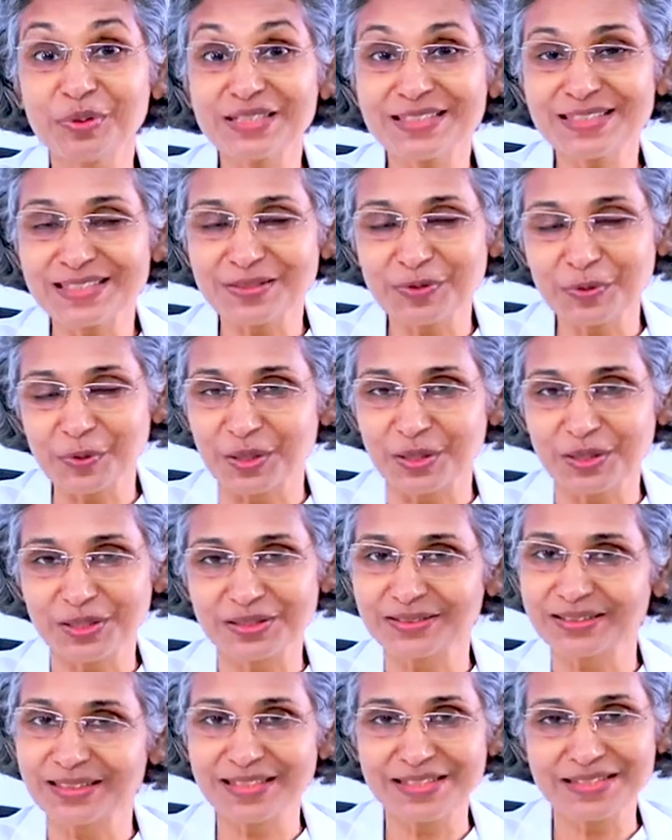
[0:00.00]
patient want.
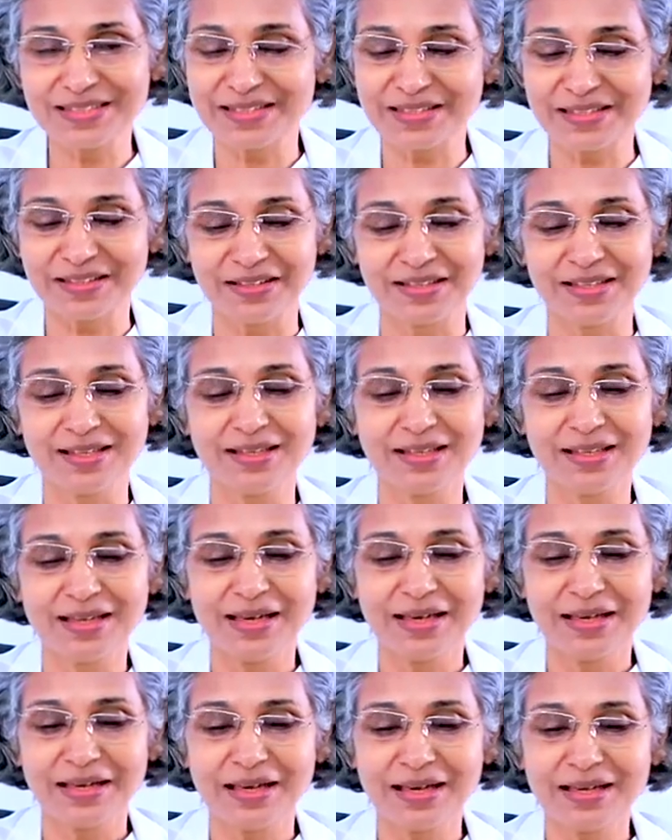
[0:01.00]
That is the
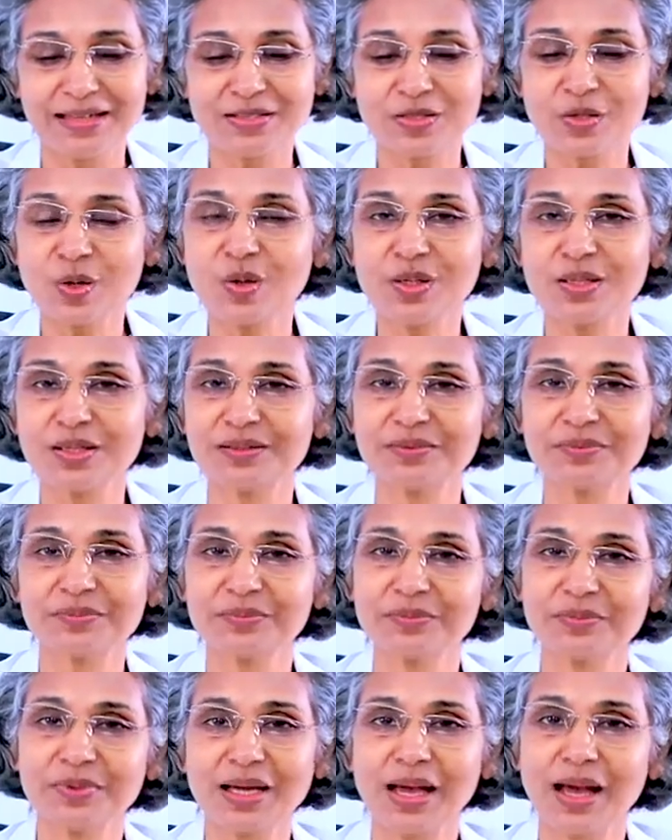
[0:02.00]
it's all
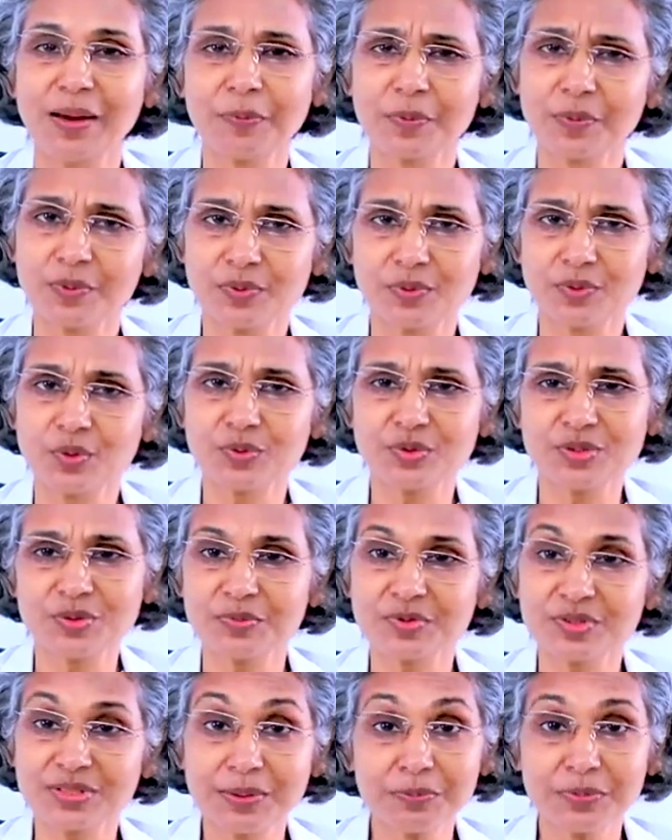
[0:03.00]

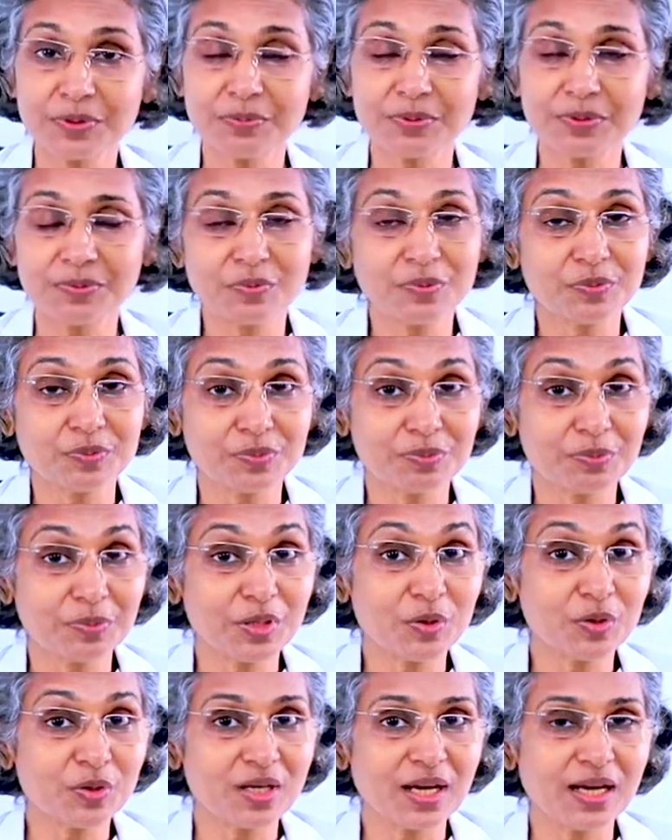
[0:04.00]
some people may
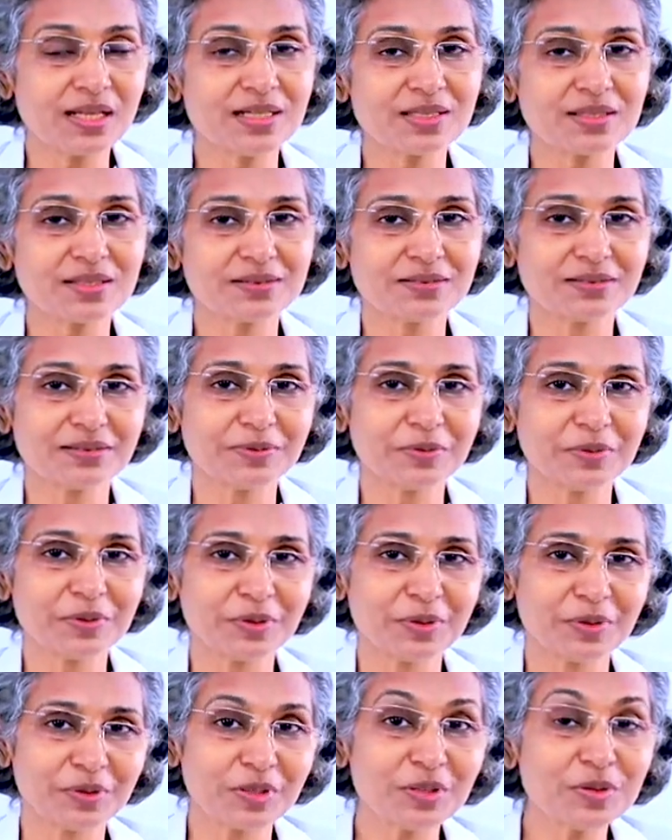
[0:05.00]
not like to
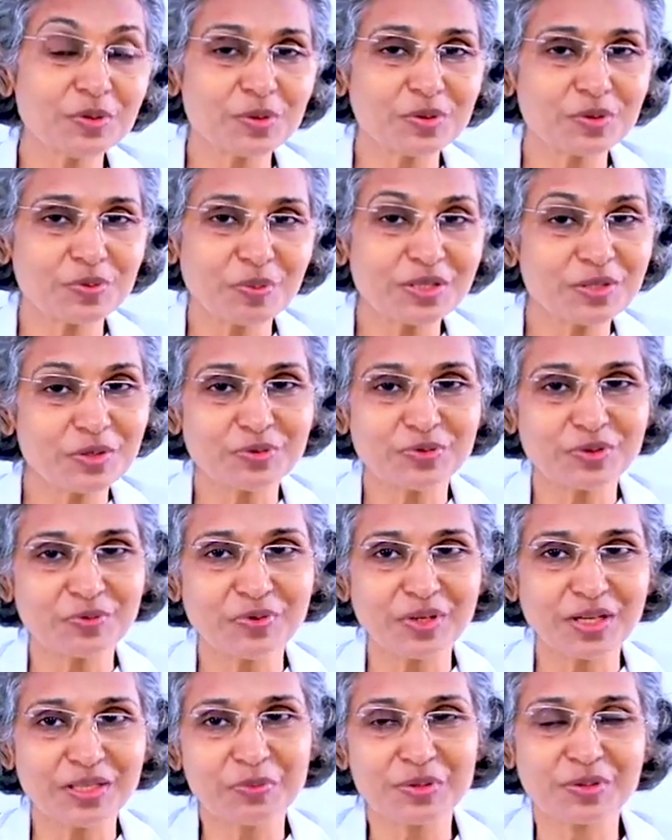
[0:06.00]
reduce much of the
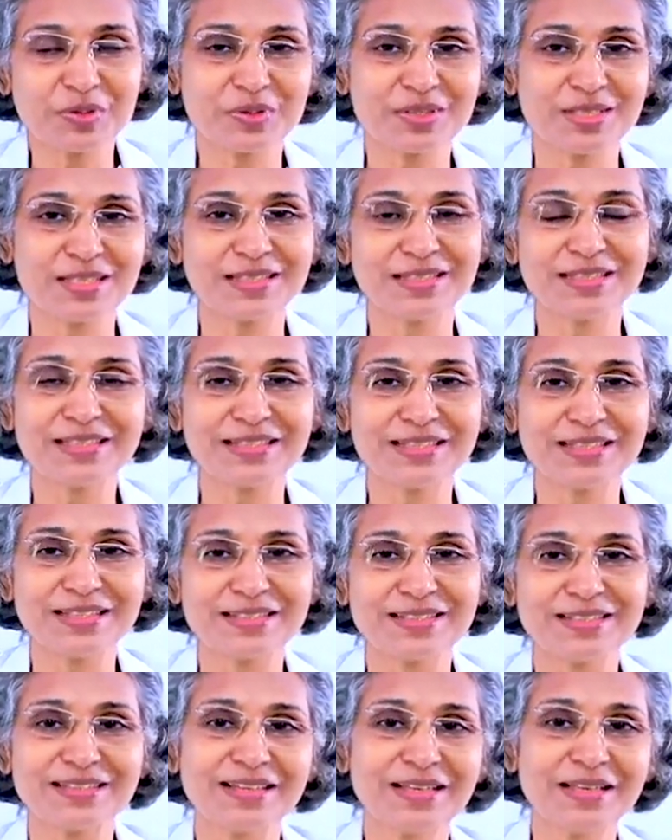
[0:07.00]
fat because they think
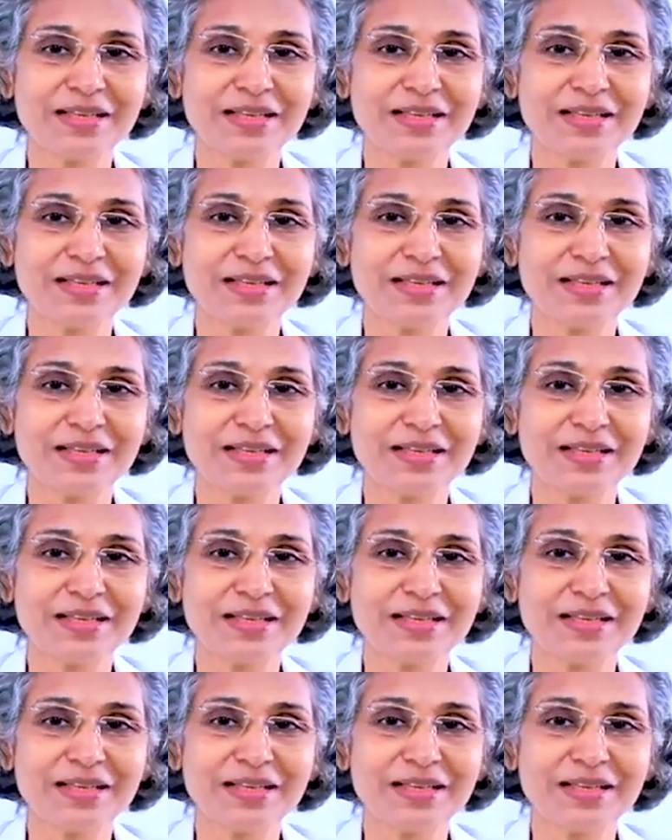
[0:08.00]
that